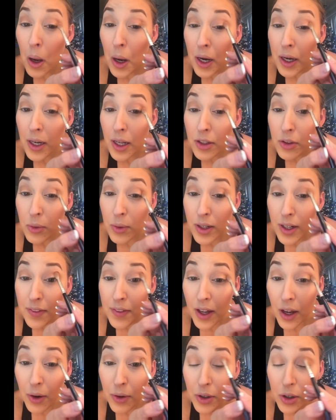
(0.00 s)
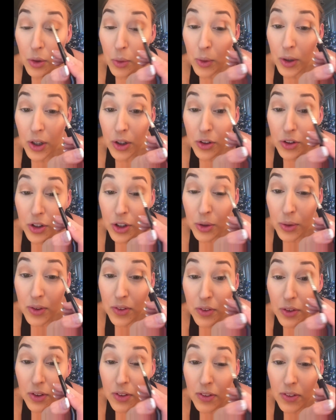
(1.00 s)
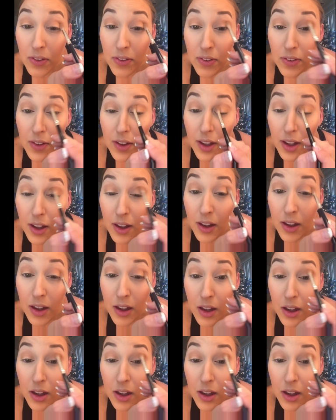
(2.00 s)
And I do it on the outer corner too, as you can see.